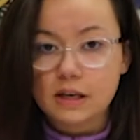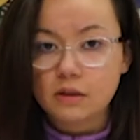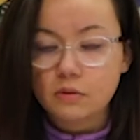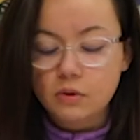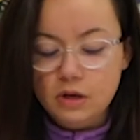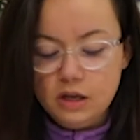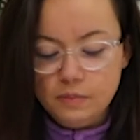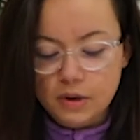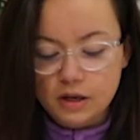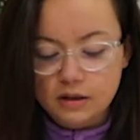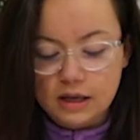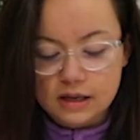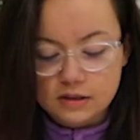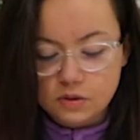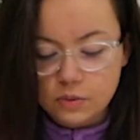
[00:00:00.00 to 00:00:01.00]
was sent through
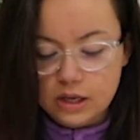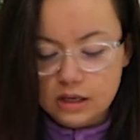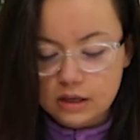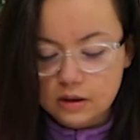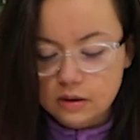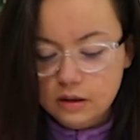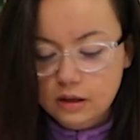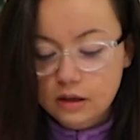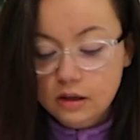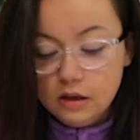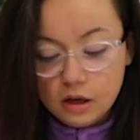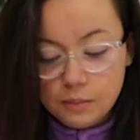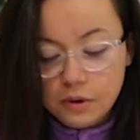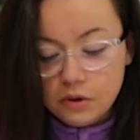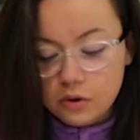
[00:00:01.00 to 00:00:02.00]
email last week.
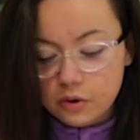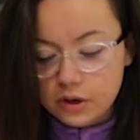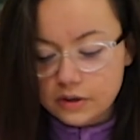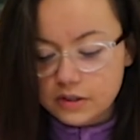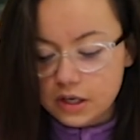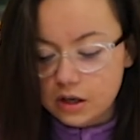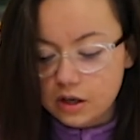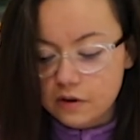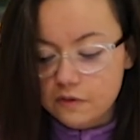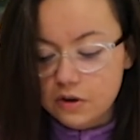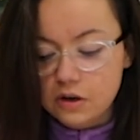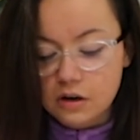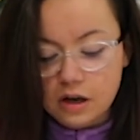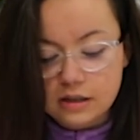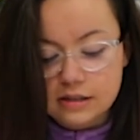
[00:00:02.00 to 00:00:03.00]
Come to the Career Center
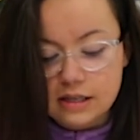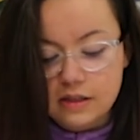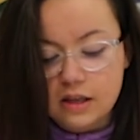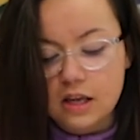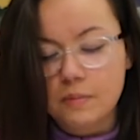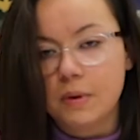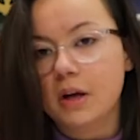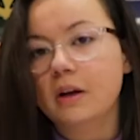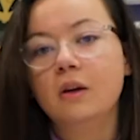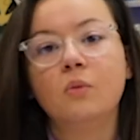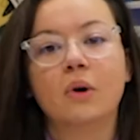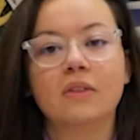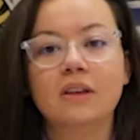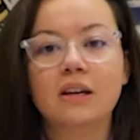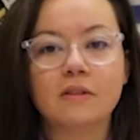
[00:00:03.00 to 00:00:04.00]
if you do not see the email
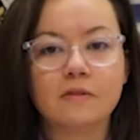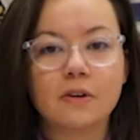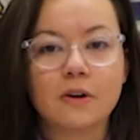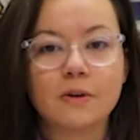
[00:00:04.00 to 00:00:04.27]
and want the